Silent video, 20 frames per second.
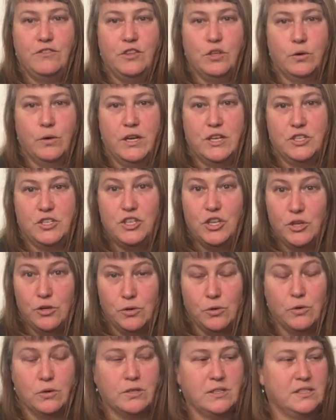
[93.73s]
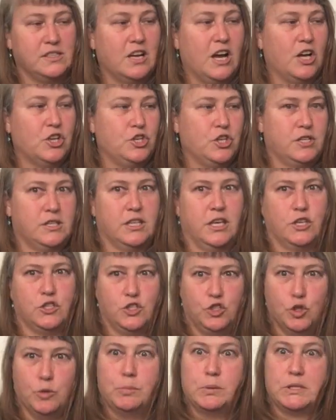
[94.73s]
to it too. It's not just like
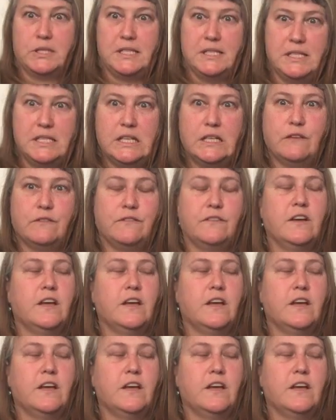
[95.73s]
super stiff.